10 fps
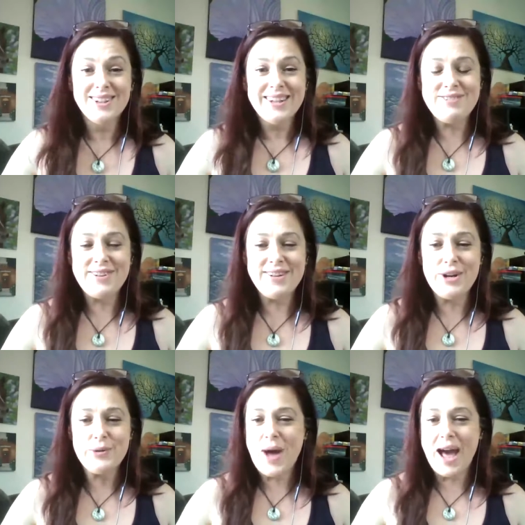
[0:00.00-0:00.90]
even,
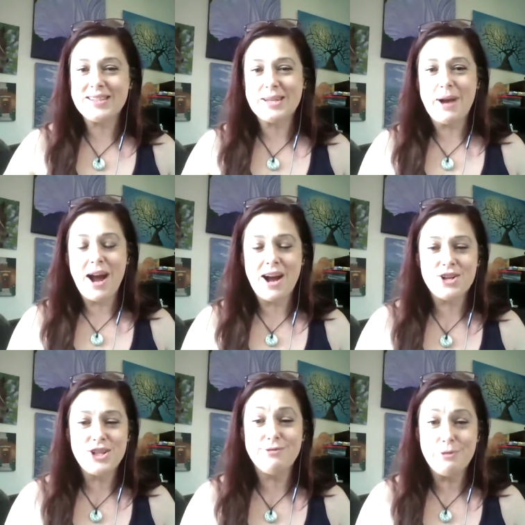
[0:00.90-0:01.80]
asking my higher
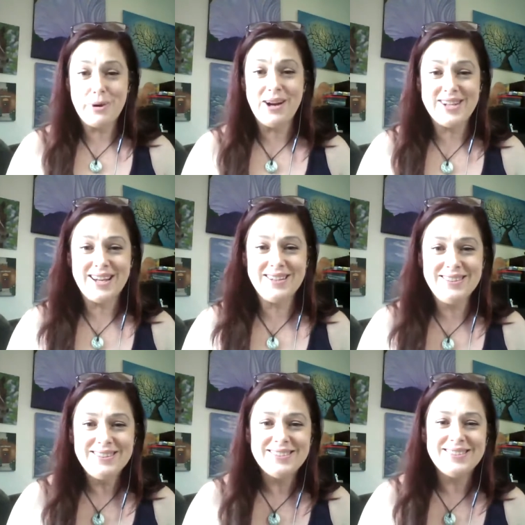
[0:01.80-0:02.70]
self, are we all done?